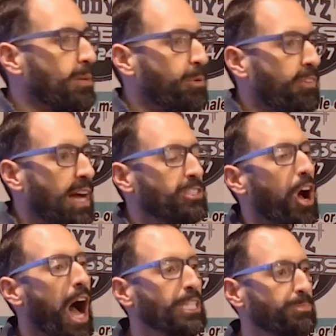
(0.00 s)
that provides
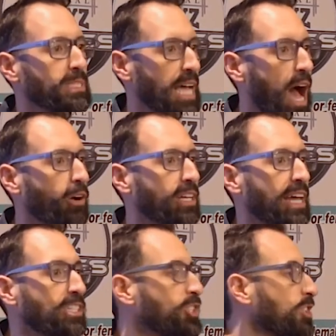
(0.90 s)
hospitality
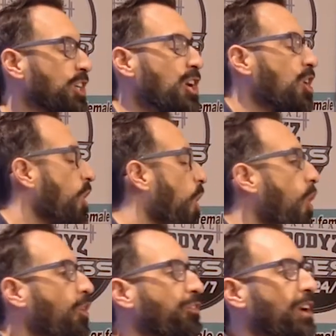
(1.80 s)
that is just
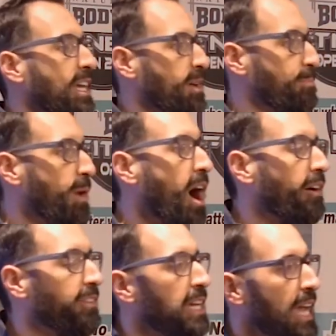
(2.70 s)
over and
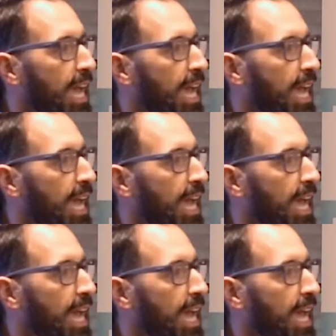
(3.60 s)
above.